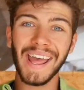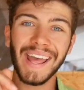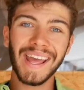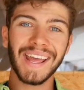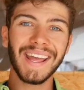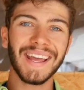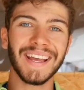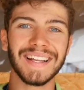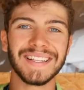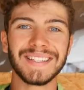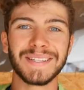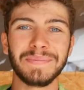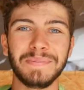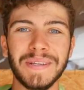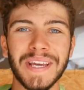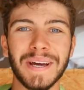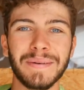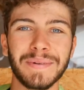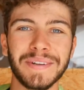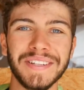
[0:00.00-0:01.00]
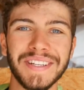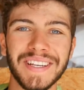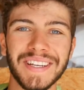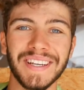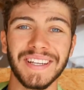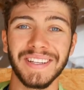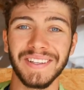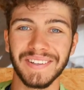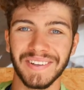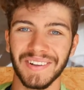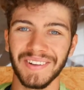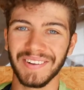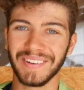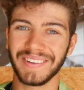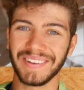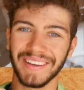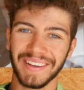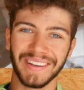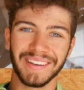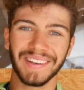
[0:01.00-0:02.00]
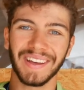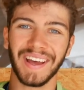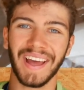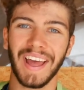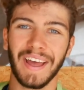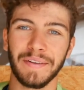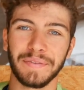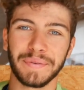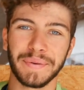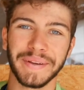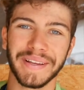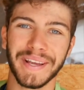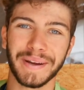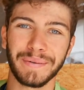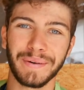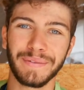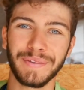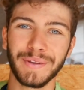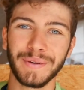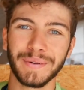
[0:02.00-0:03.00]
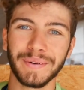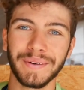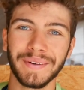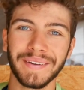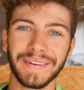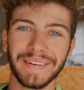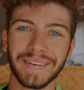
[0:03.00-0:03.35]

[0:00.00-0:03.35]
Hey, it's Pierre Meunier, you're looking F3K Review.